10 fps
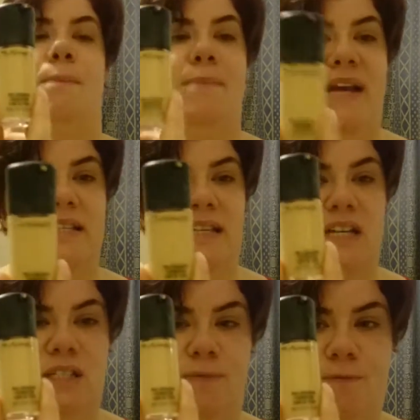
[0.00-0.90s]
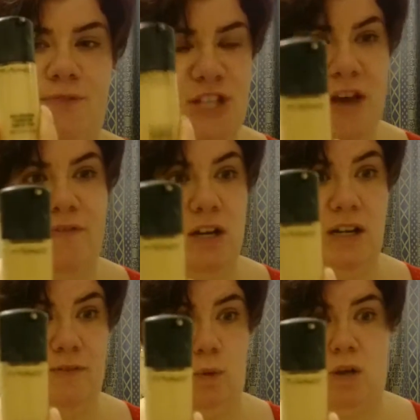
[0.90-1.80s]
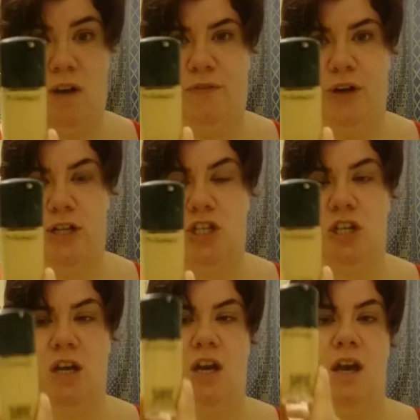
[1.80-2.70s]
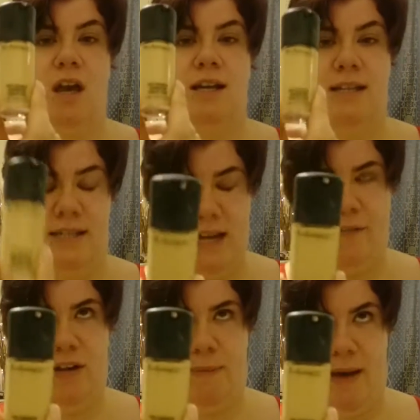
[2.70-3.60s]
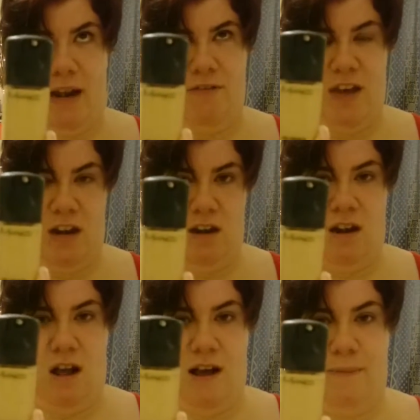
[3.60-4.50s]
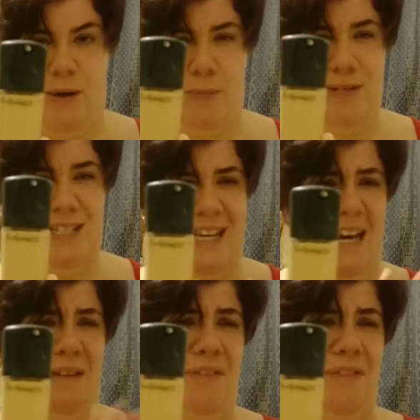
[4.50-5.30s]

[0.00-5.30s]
amazing. It's definitely full coverage. Definitely better than Urban Decay.